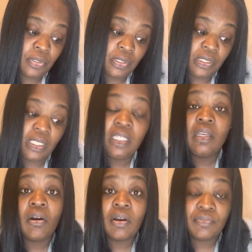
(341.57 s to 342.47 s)
Ye
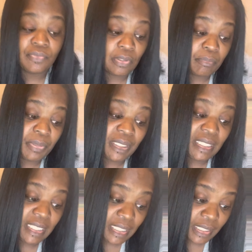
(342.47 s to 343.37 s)
are from
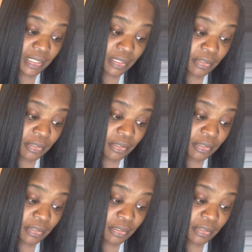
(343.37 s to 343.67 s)
beneath,